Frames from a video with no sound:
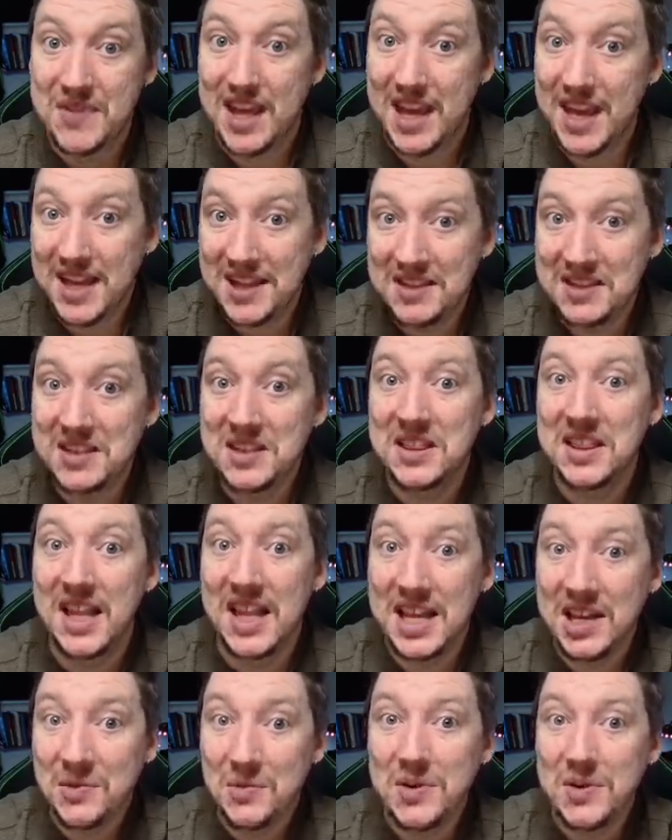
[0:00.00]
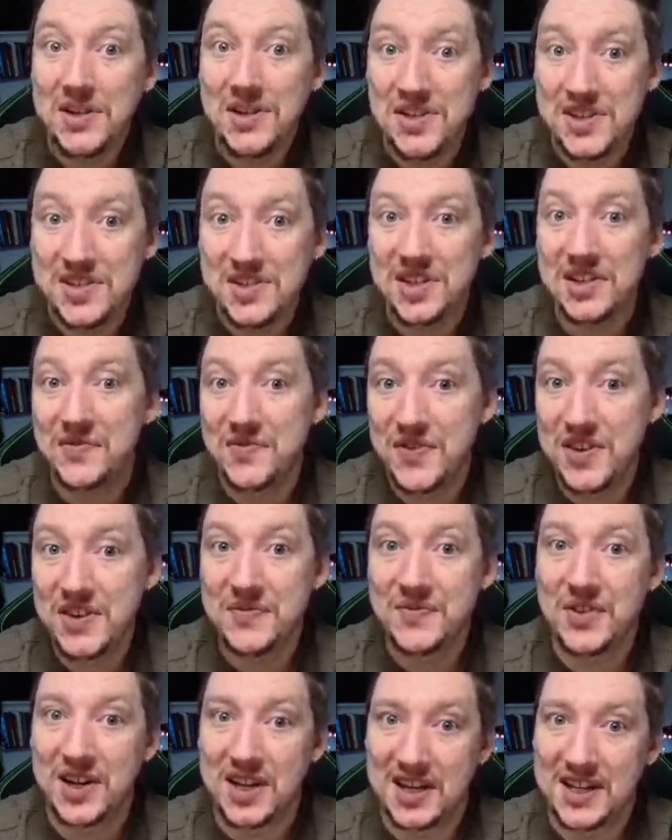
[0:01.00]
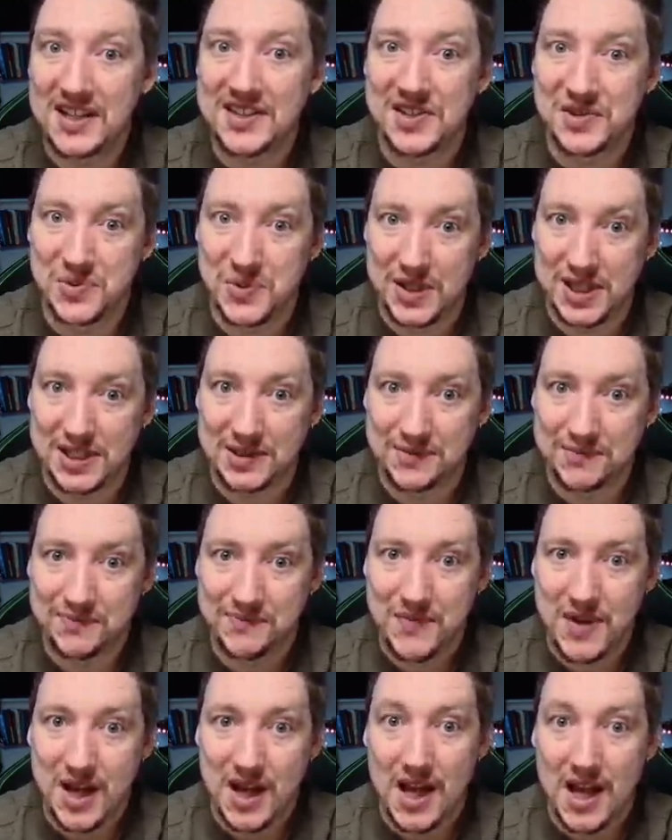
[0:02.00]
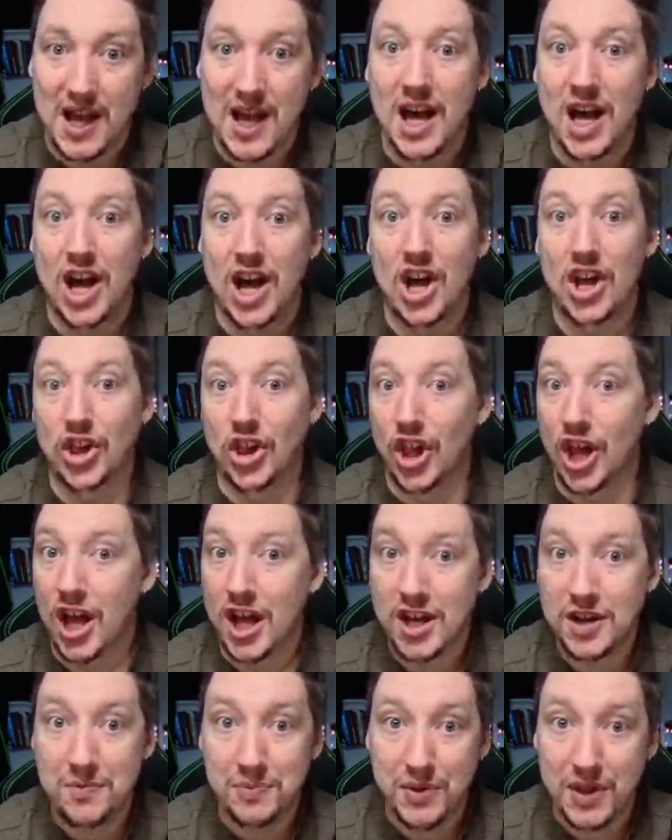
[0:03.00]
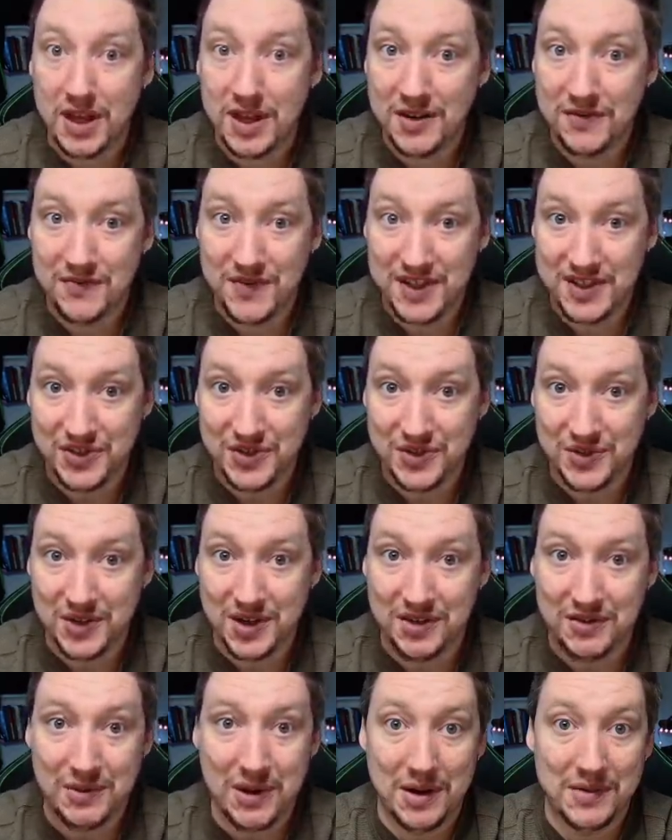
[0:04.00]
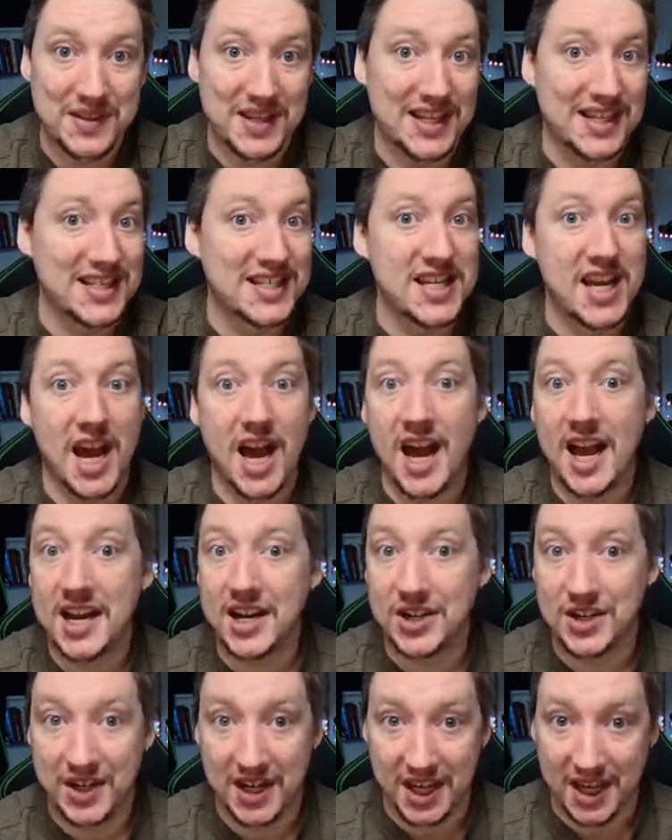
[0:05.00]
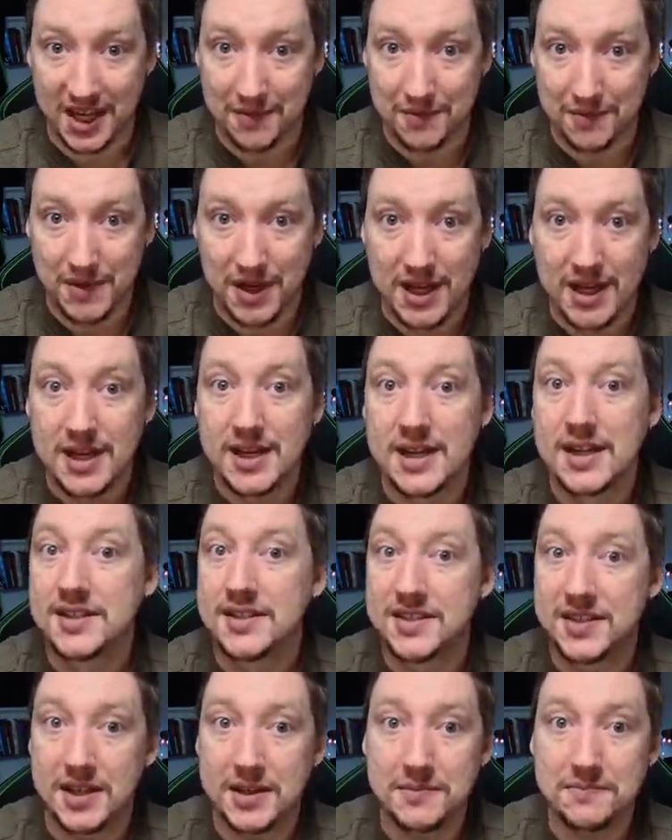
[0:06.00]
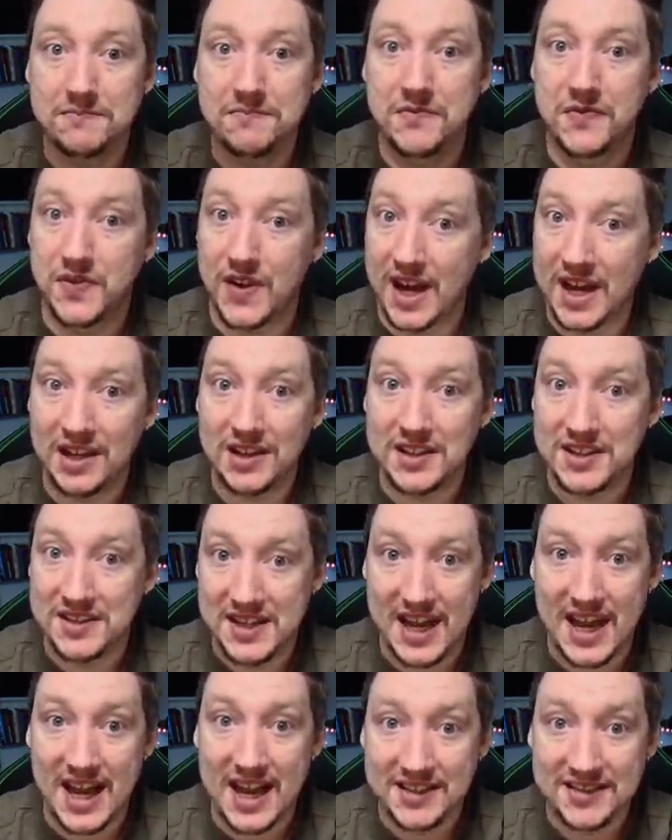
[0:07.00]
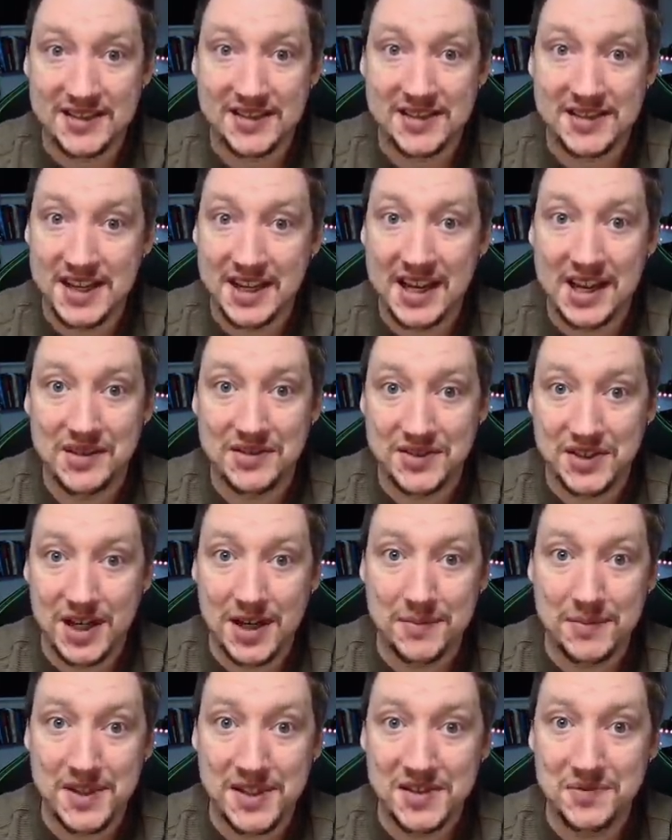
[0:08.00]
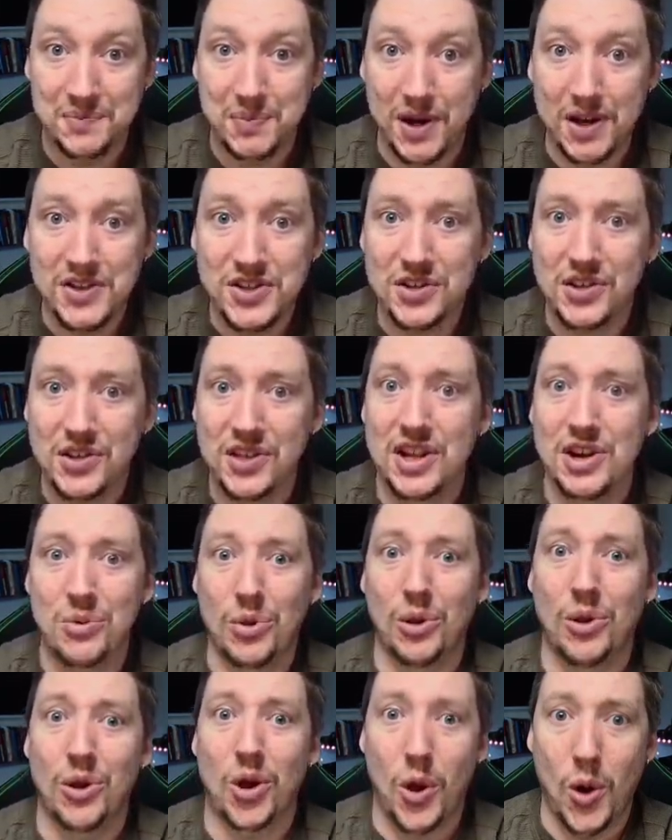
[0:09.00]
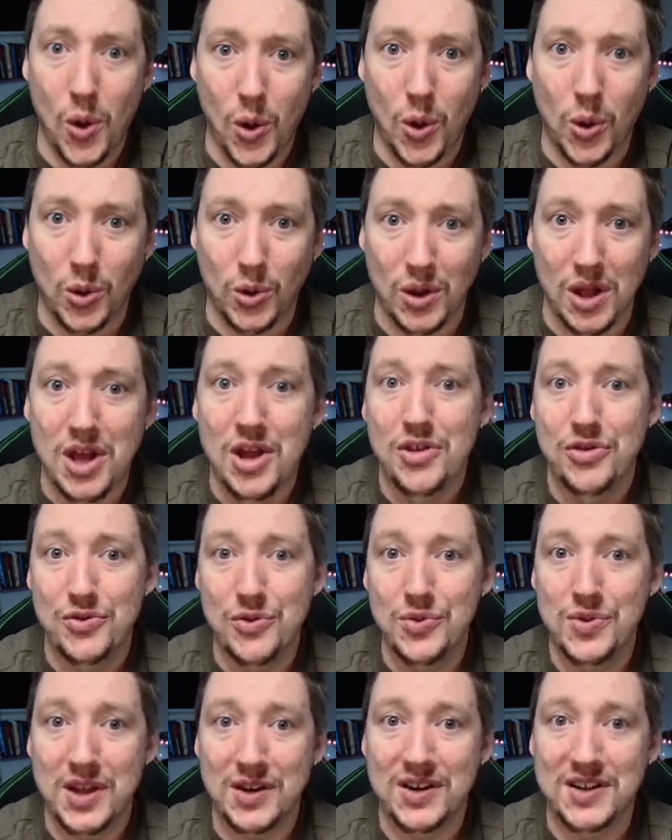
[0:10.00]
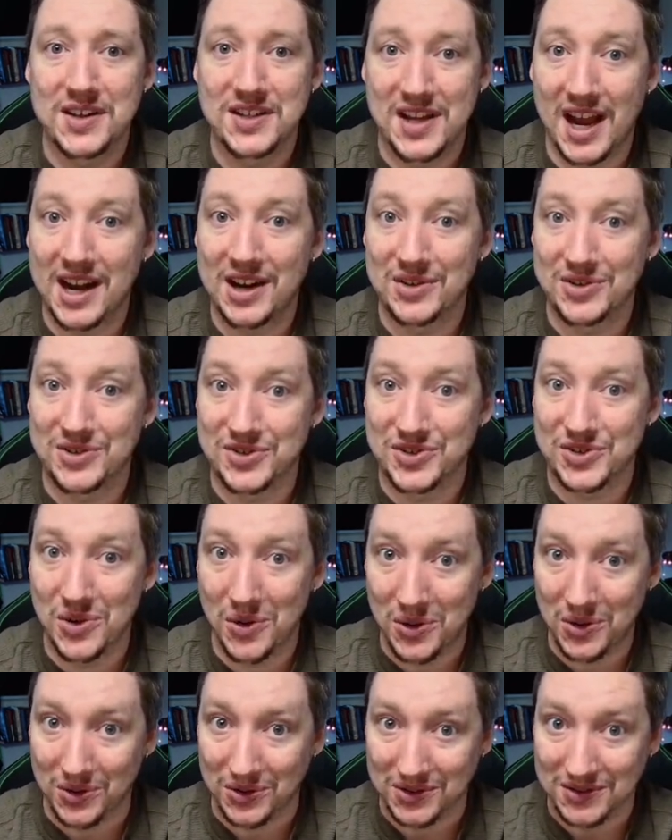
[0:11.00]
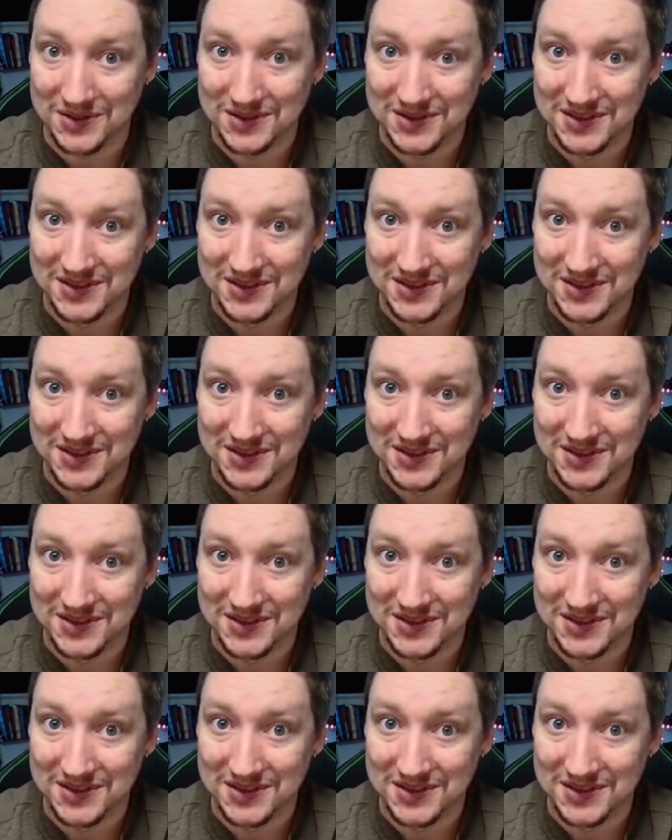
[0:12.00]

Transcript: And the language is unfit for kids as well. A lot of blood and viscera throughout the entire game. Some final attacks to take out zombies punch a literal hole through their entire skull.